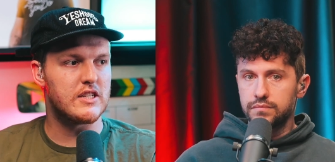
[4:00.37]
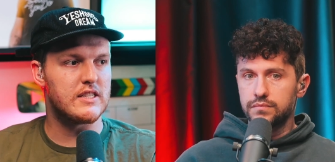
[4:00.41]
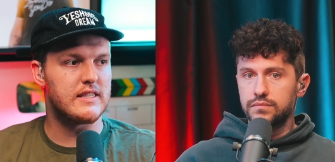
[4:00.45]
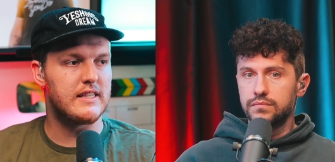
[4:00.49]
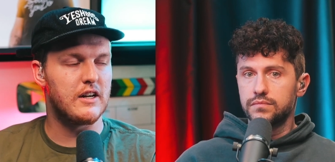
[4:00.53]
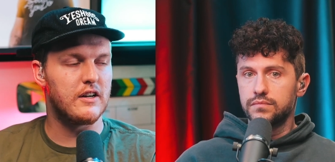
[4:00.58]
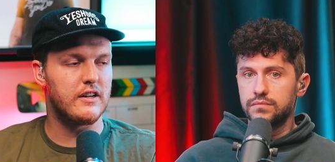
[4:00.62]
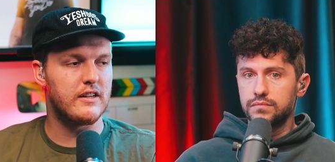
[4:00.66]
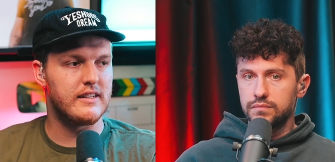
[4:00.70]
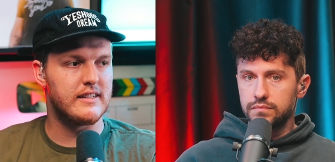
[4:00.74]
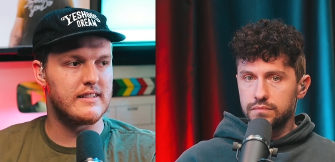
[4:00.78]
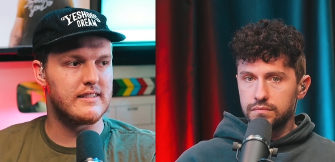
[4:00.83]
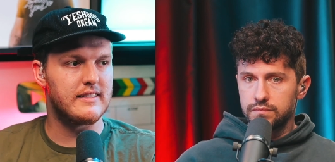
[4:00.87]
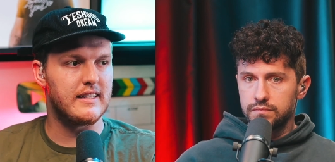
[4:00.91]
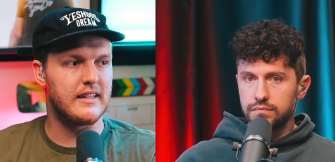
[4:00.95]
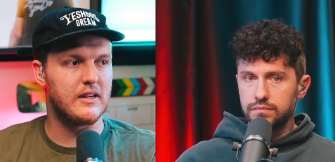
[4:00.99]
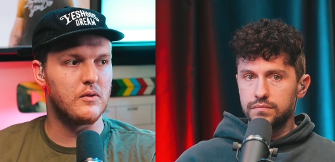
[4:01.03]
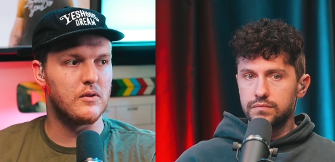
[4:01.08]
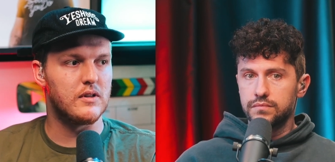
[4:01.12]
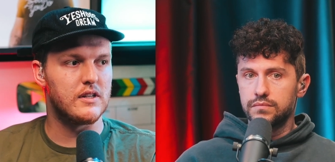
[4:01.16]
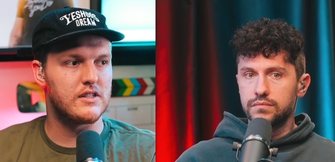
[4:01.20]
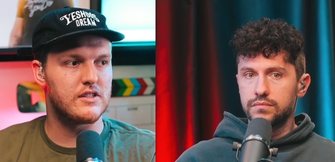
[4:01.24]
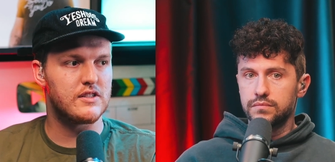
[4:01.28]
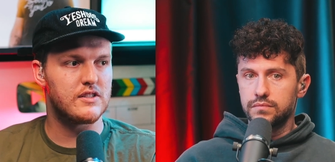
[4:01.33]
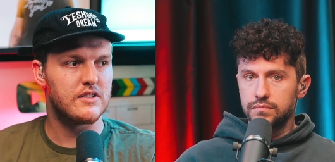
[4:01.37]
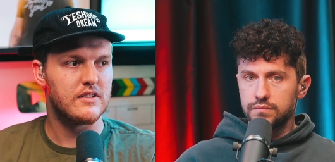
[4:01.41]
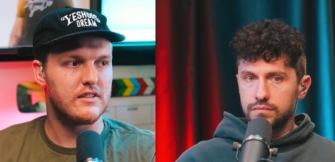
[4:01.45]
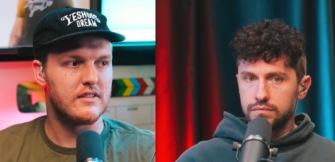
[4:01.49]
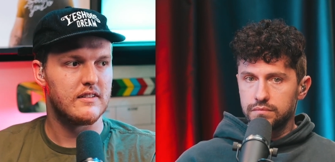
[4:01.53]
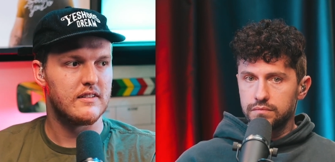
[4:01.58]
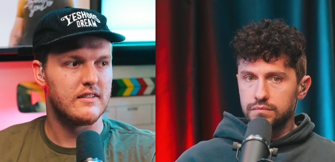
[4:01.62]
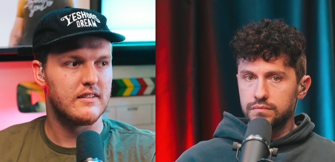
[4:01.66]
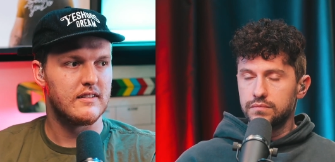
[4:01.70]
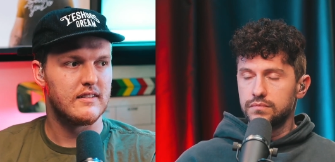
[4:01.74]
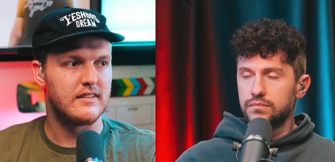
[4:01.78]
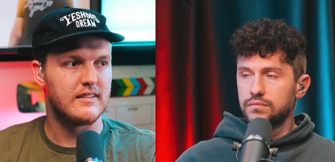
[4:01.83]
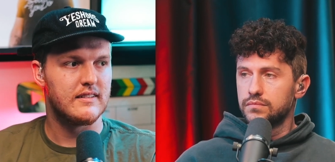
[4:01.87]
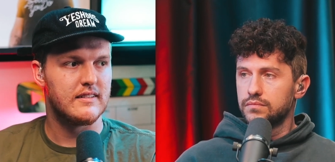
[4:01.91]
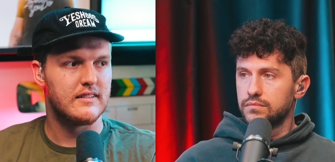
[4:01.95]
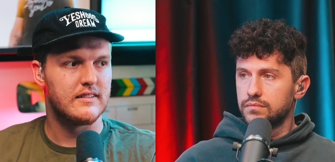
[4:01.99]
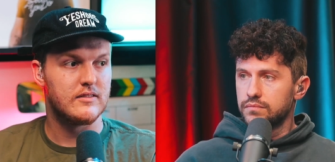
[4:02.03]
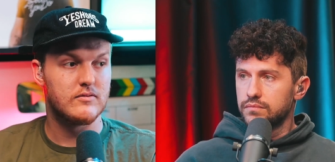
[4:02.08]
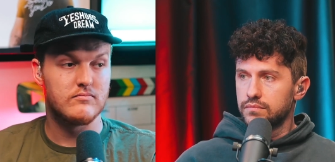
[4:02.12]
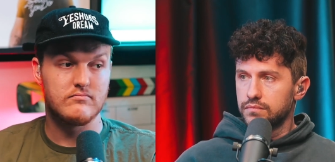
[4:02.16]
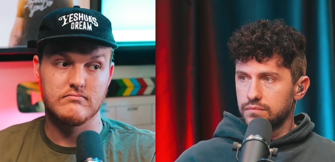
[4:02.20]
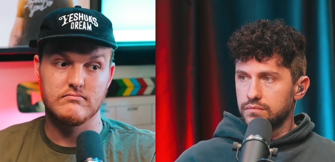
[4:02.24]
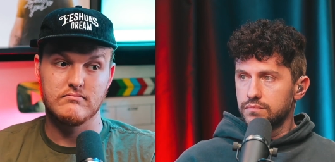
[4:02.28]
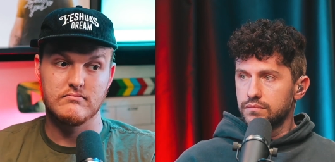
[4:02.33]
Speaker 1: it's just there to distinguish.
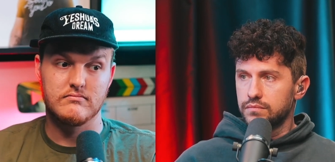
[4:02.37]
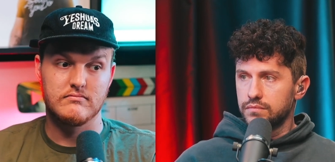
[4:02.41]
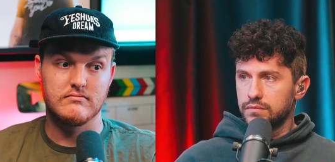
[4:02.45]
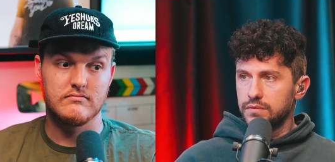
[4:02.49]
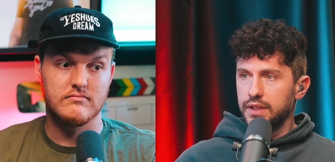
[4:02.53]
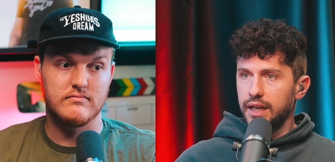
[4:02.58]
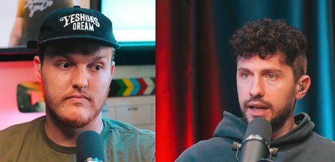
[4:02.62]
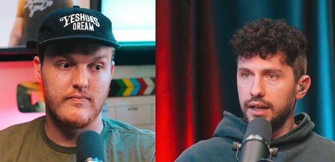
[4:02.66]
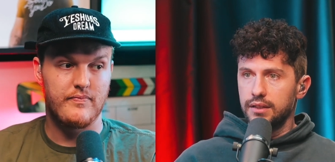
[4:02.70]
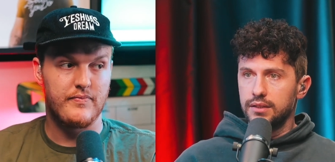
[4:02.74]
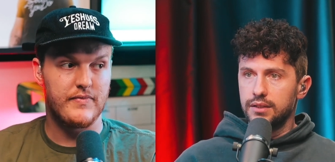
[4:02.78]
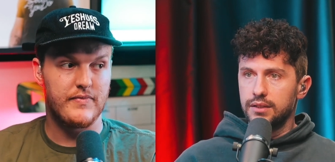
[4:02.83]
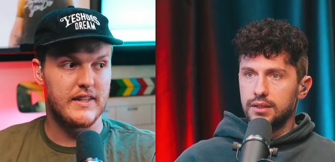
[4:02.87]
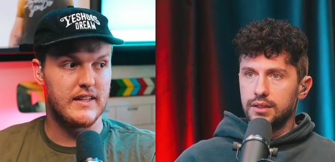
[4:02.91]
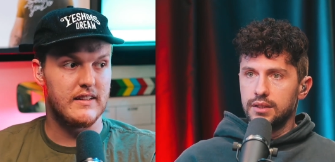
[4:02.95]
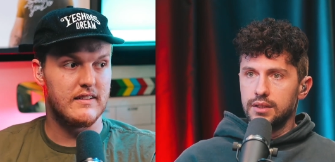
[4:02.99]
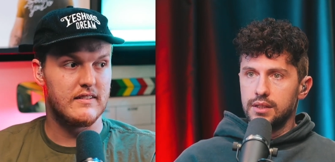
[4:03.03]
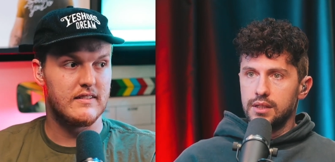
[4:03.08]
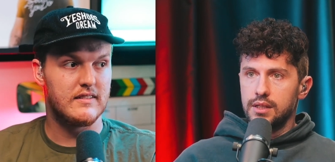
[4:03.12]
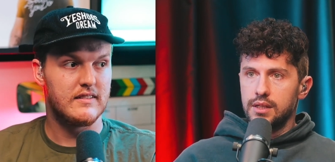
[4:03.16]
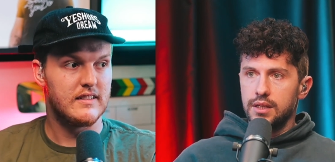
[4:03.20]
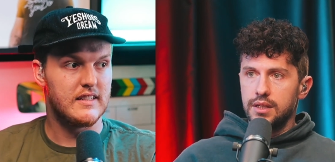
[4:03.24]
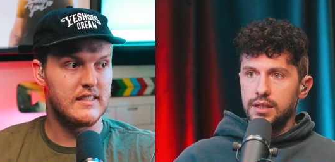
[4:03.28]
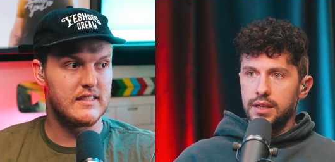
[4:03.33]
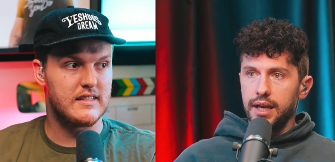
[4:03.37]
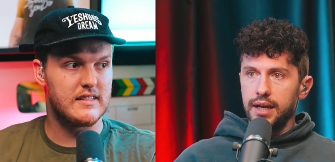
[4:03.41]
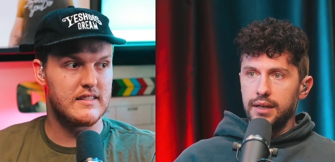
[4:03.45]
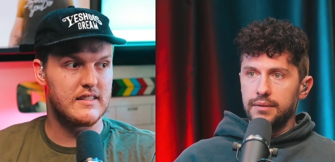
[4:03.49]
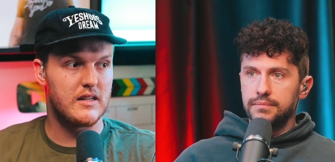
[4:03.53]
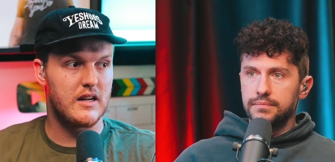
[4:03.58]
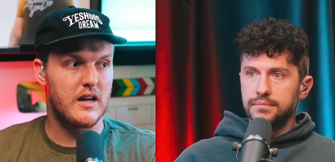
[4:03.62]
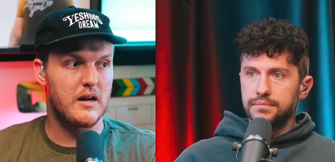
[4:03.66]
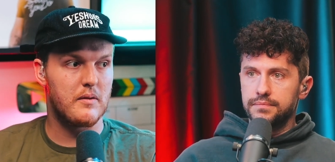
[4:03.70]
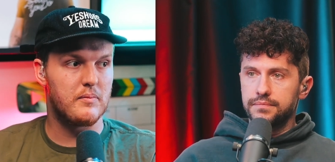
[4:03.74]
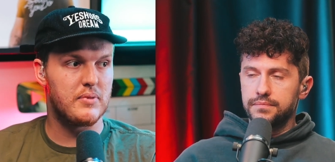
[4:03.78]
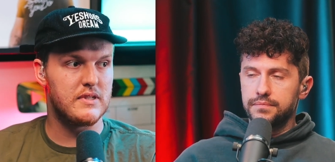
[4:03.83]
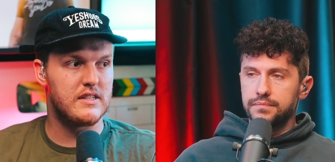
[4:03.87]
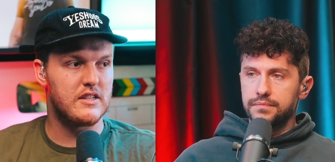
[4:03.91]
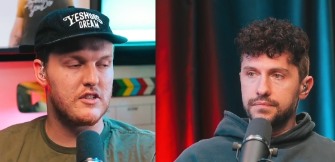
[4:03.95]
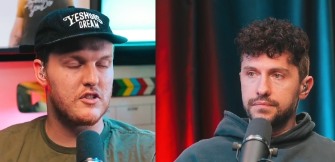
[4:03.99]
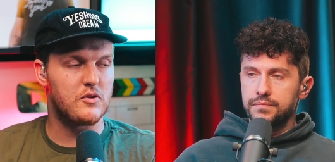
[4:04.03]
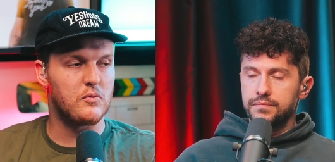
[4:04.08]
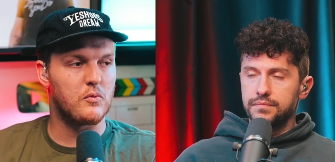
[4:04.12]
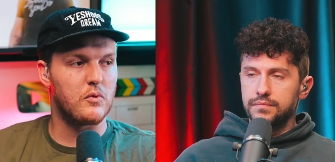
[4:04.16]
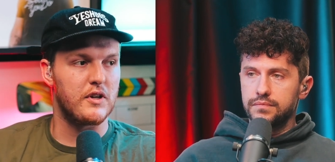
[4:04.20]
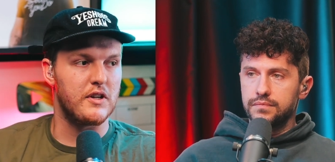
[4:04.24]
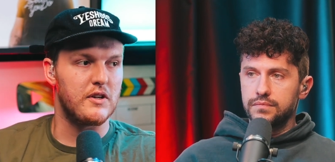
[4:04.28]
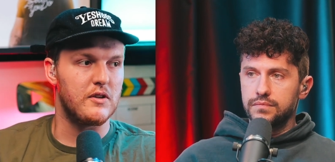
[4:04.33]
Yeah. This yeah. is an odd
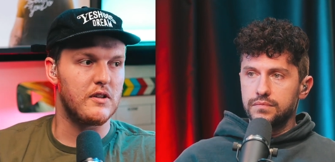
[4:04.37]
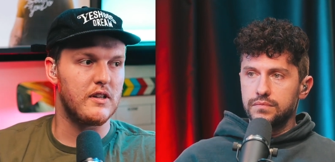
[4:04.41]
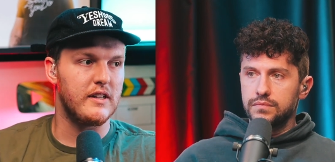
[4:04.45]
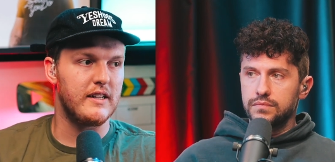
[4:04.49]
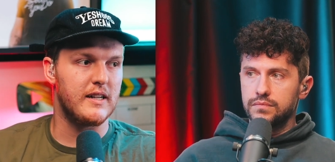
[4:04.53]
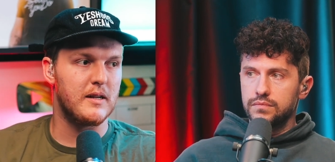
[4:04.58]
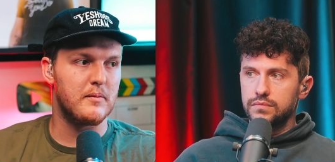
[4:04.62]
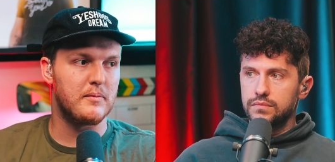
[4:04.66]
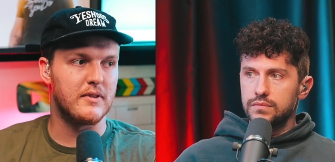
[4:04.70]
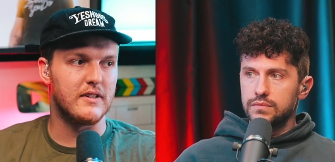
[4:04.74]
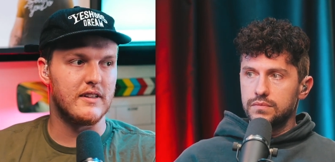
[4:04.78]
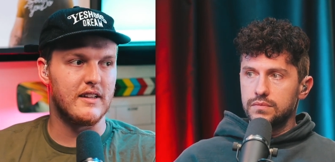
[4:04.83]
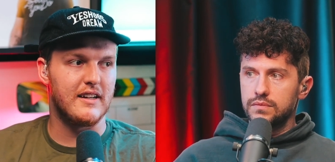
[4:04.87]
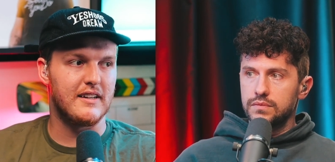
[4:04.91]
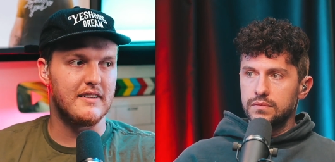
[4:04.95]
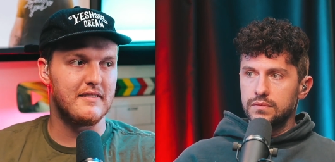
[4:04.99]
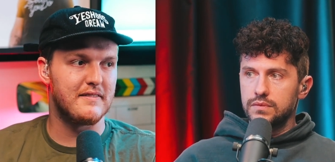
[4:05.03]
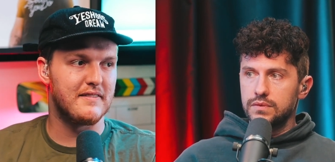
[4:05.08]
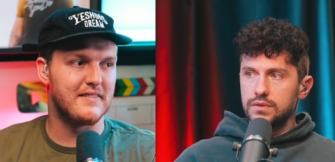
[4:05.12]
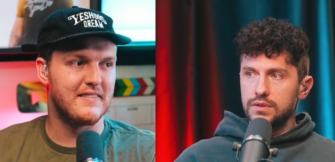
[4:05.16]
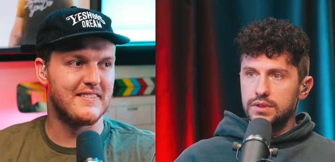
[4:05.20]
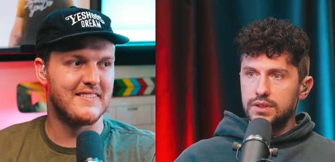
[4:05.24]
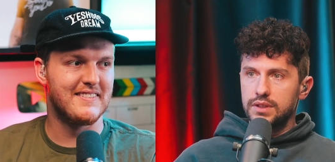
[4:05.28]
position where you clean up your life.